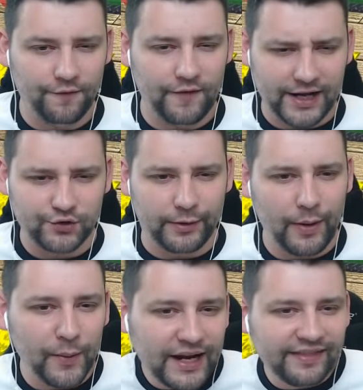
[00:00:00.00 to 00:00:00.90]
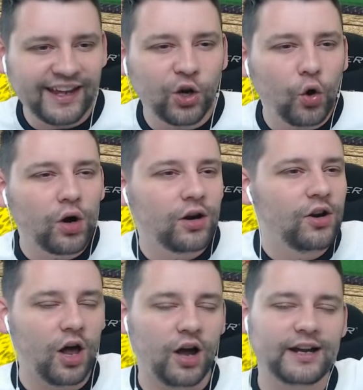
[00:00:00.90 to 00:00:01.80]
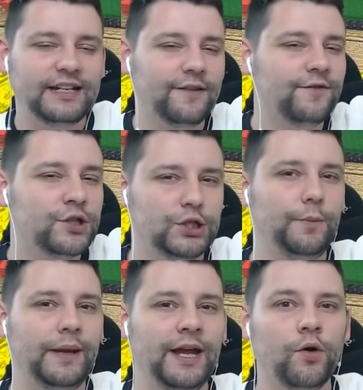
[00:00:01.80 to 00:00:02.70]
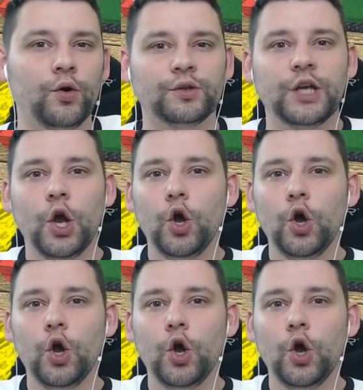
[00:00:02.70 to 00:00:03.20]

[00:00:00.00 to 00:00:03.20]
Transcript: factory where we can then unlock different superheroes